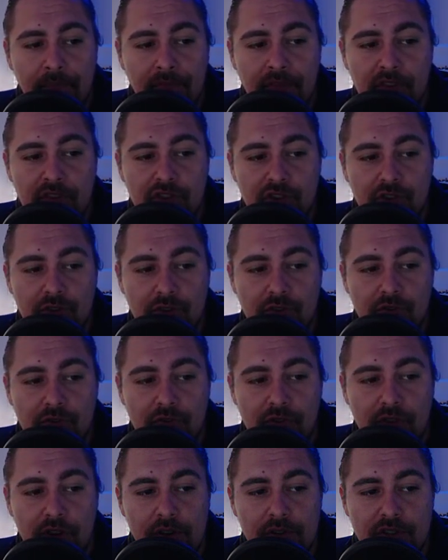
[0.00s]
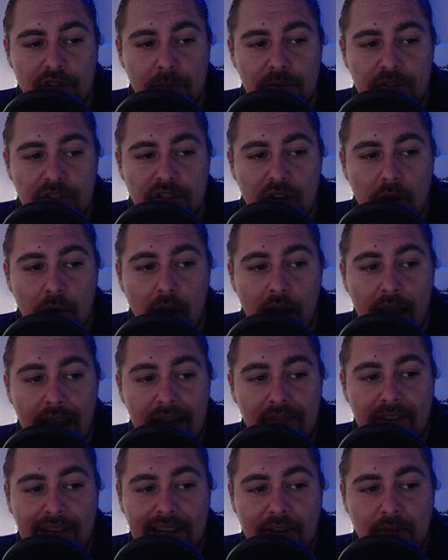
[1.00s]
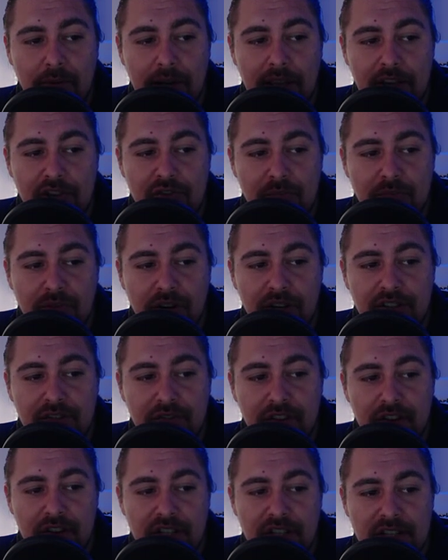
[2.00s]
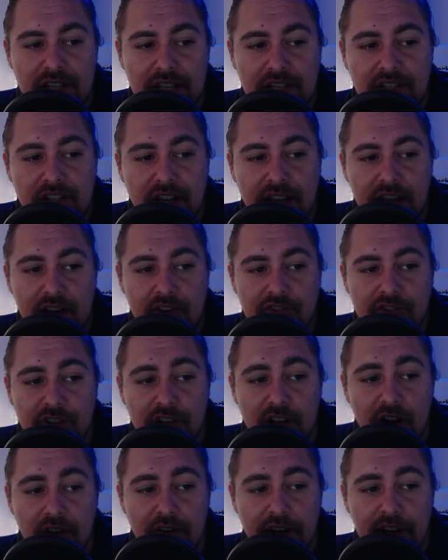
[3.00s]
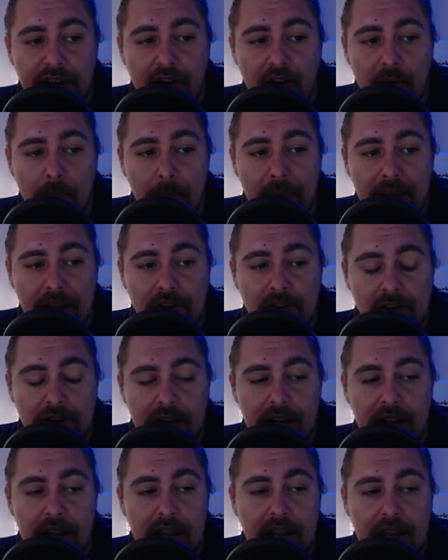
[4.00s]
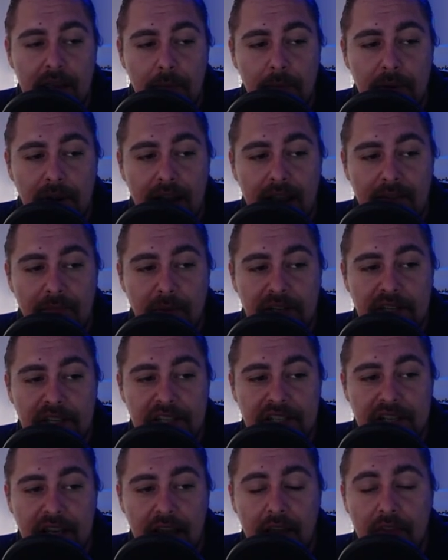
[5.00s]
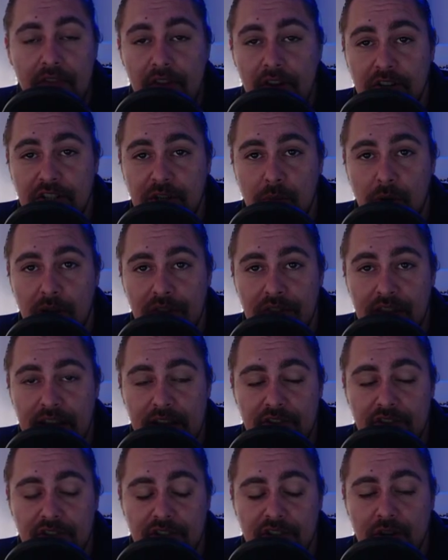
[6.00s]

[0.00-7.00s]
to those numbers. So I have a liquidation price of 30,800 currently on Bitcoin, but I have my DCA at 31,000.